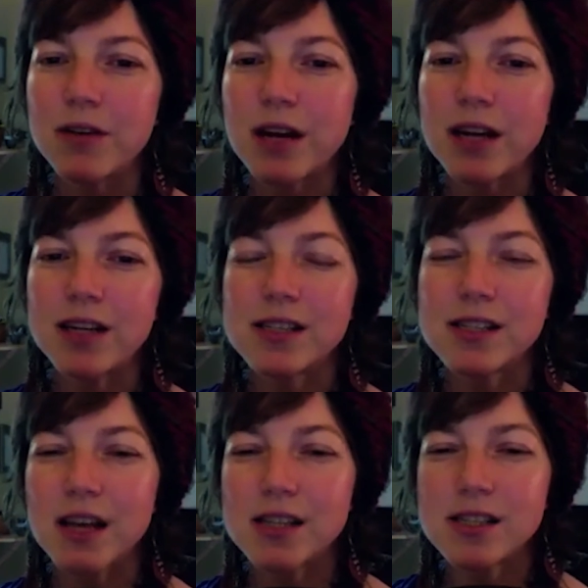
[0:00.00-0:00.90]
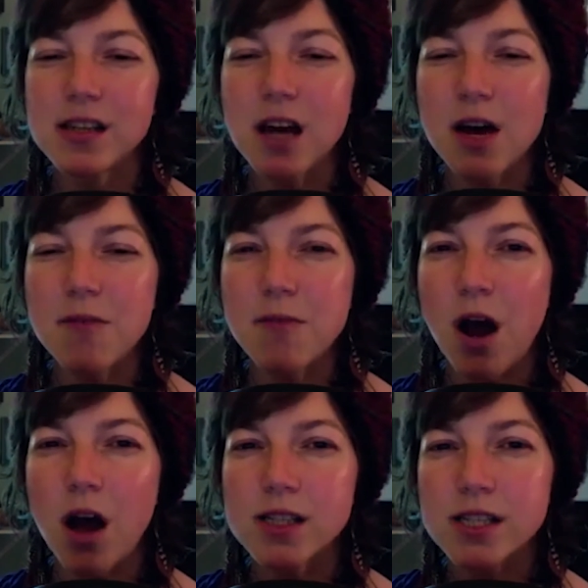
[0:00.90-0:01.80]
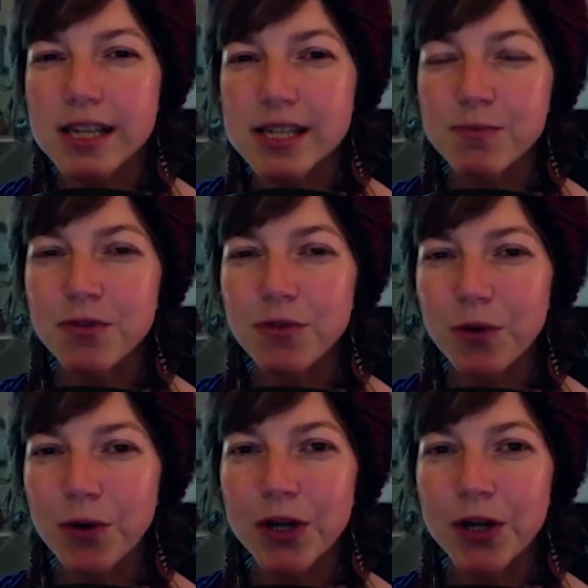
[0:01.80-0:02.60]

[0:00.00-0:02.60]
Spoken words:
of discussed oxalates before,